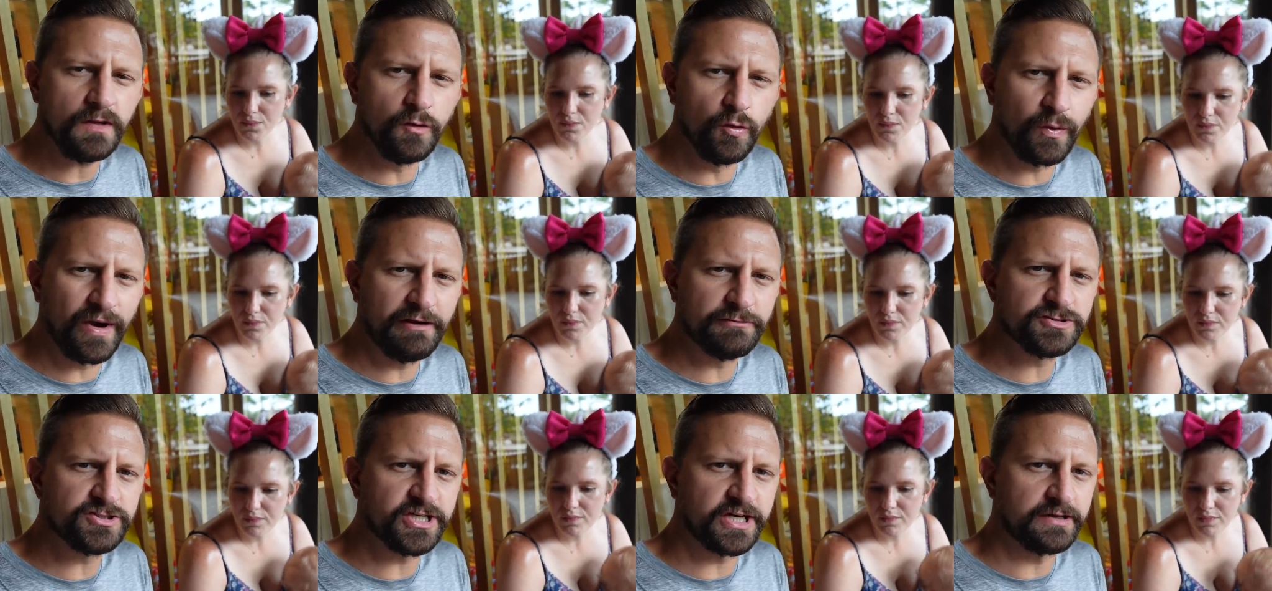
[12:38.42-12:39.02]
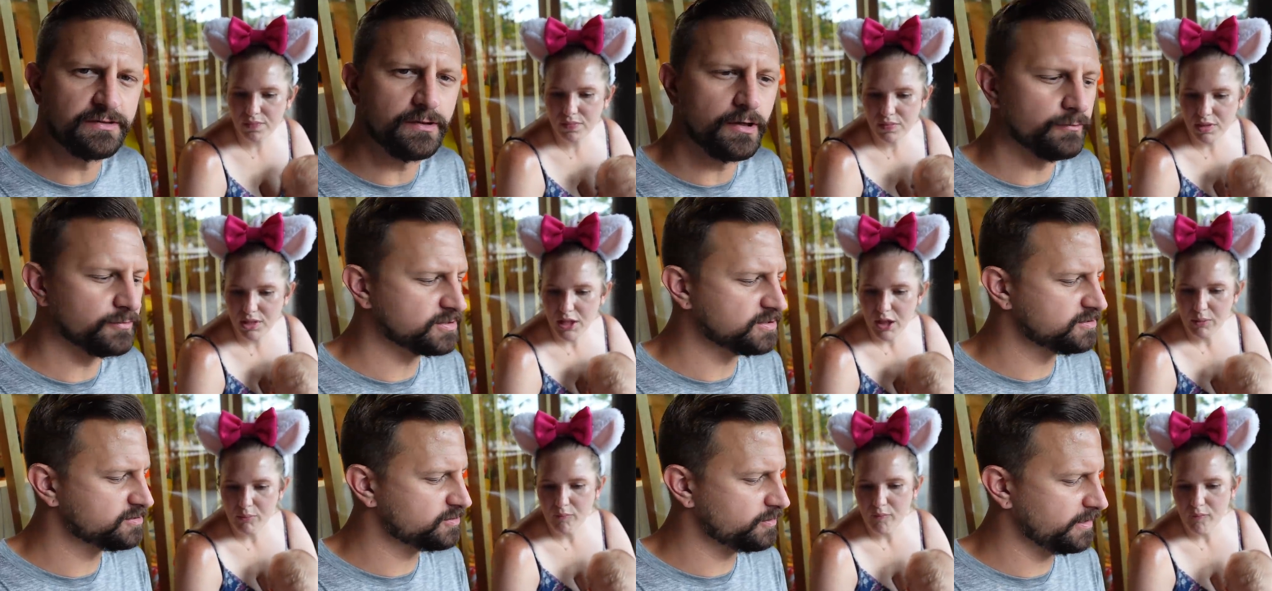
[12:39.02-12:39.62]
Speaker 1: ground chicken though,
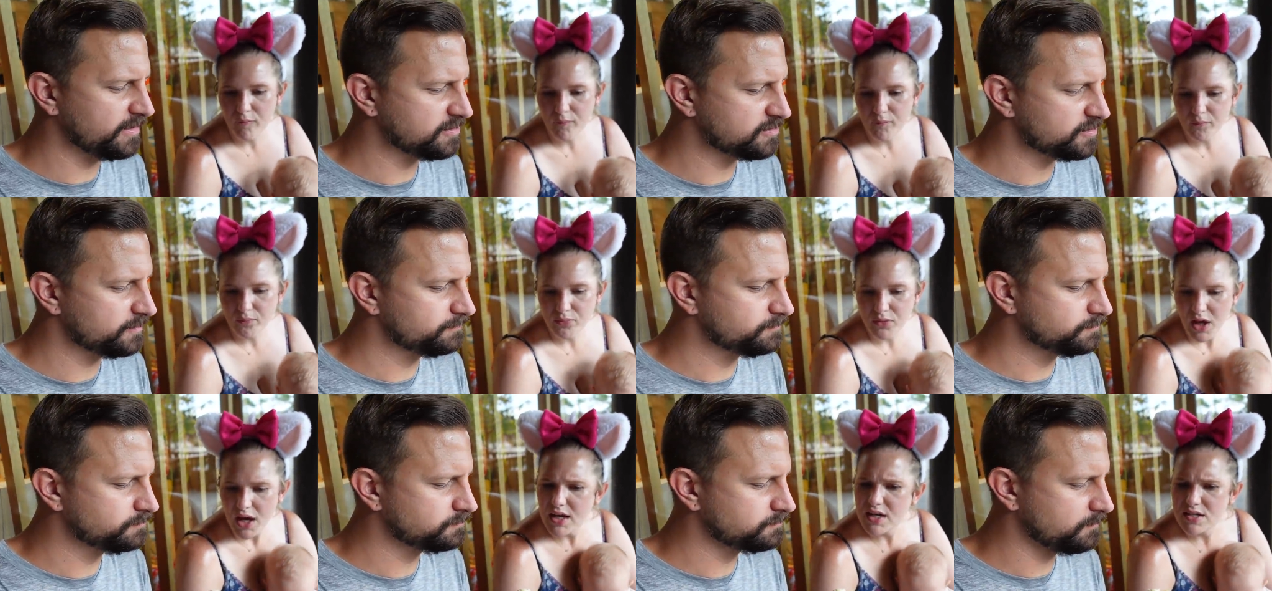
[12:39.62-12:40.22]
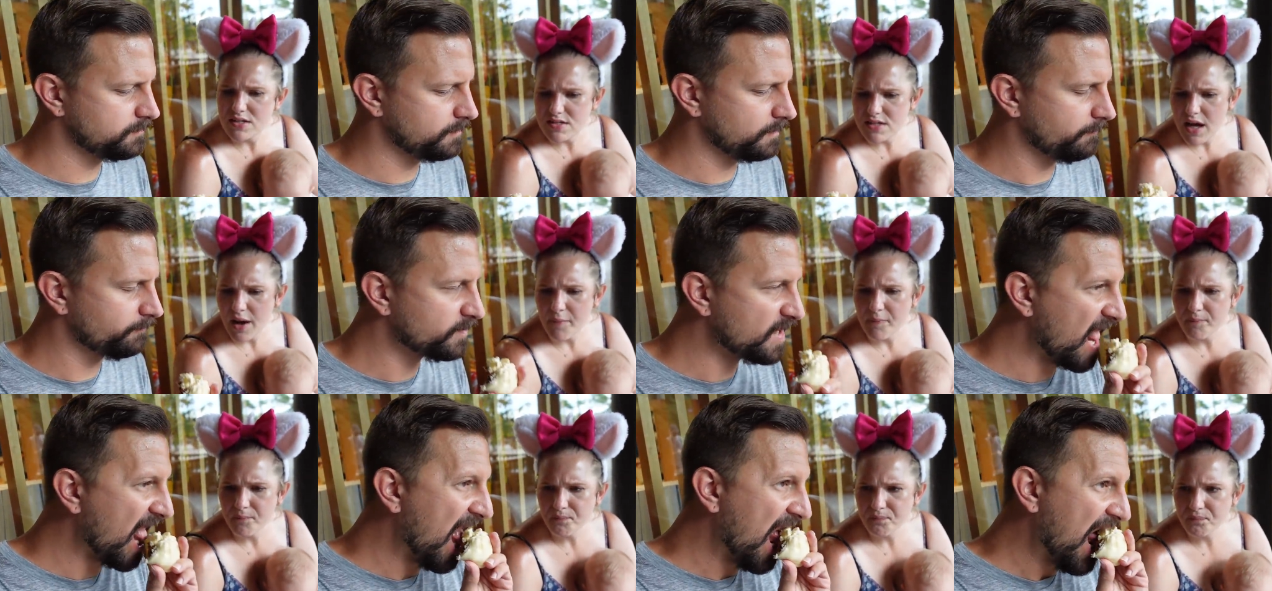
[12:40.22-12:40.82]
which is strange.
Speaker 2: It is,
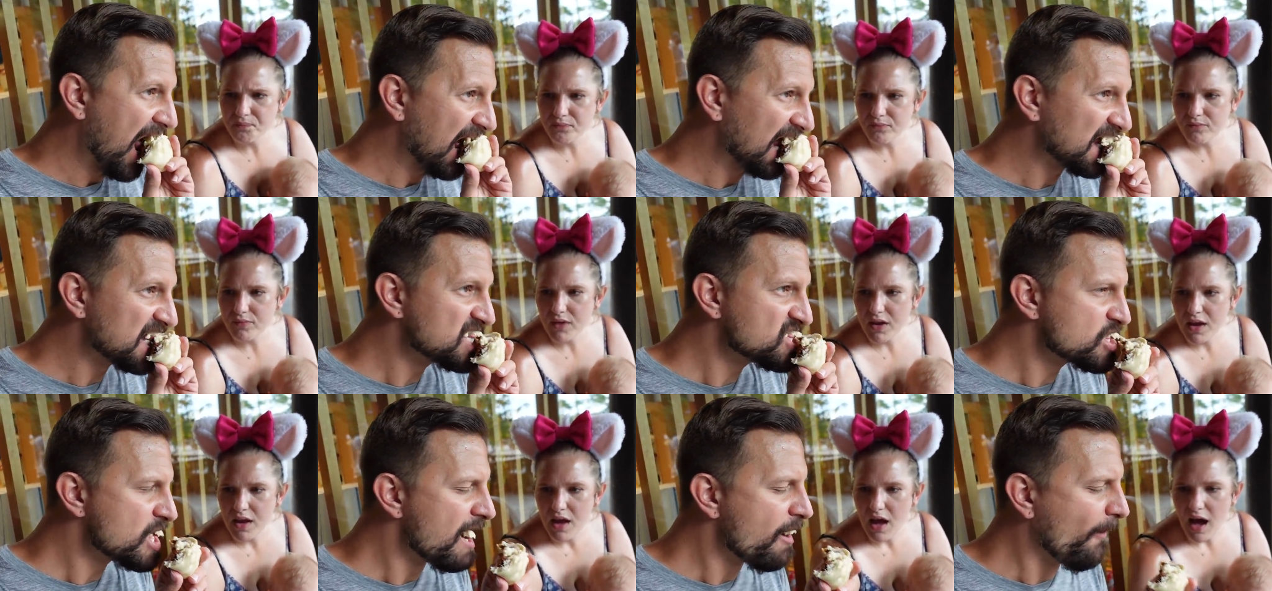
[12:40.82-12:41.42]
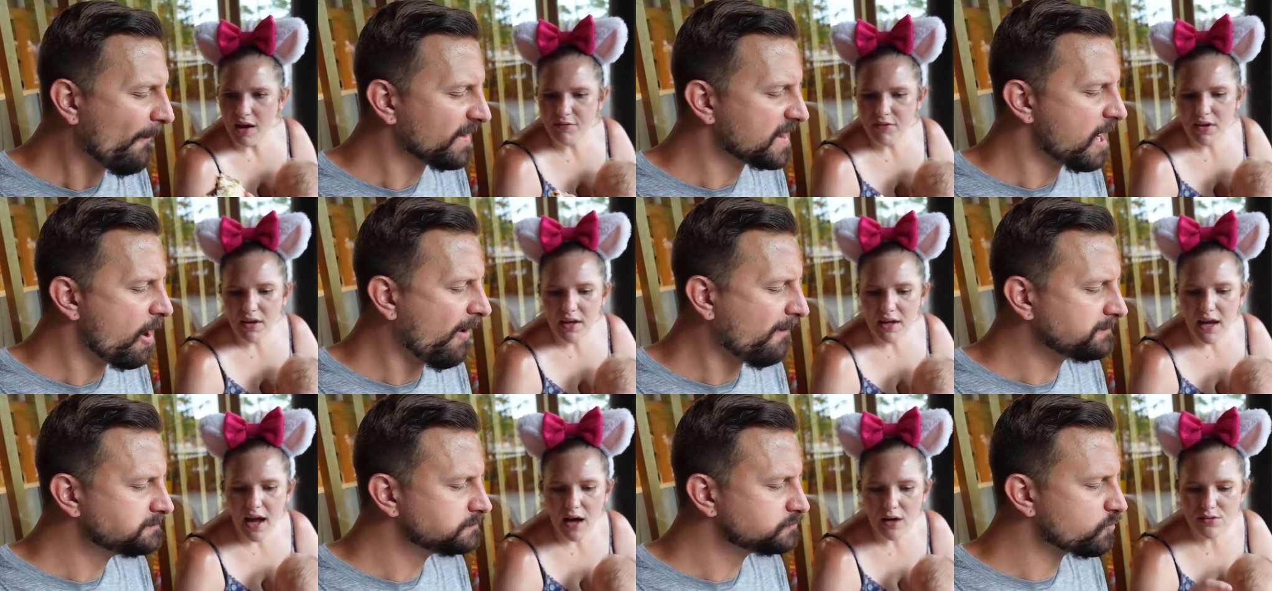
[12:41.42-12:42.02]
yeah. I feel
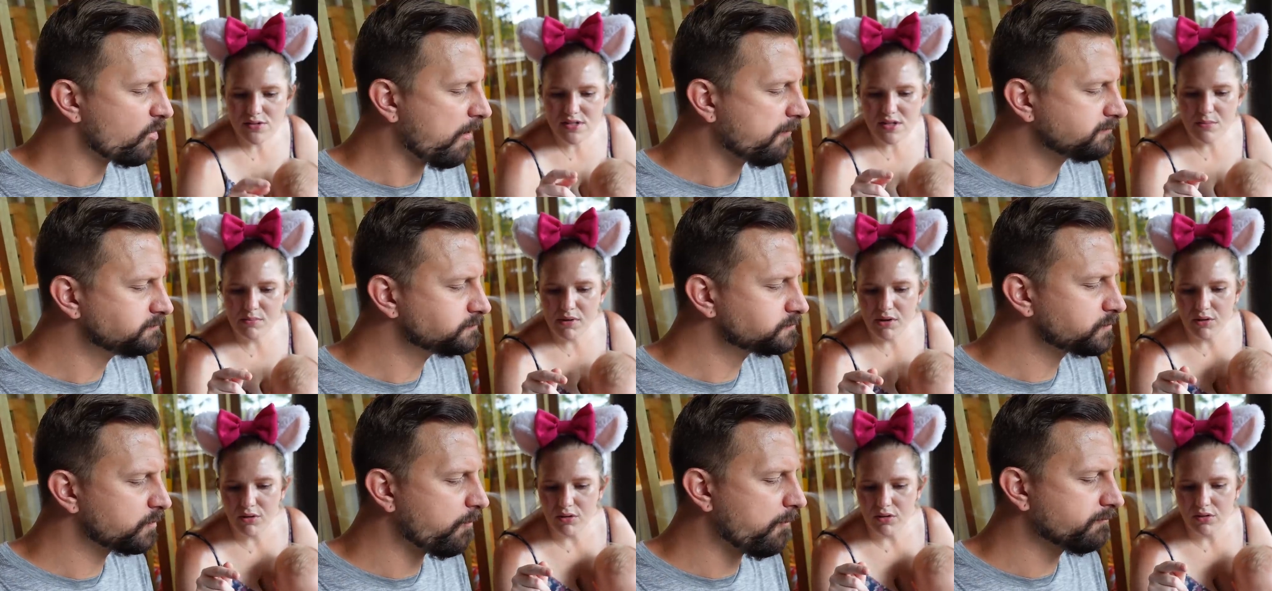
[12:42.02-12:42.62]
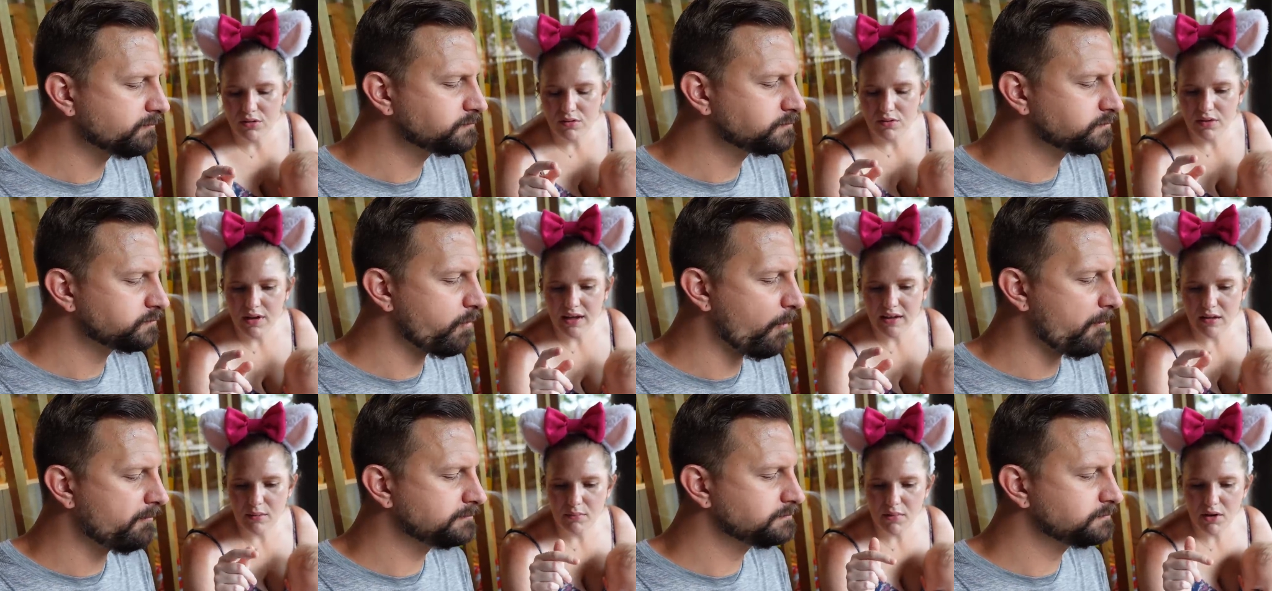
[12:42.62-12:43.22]
like how's the middle, like the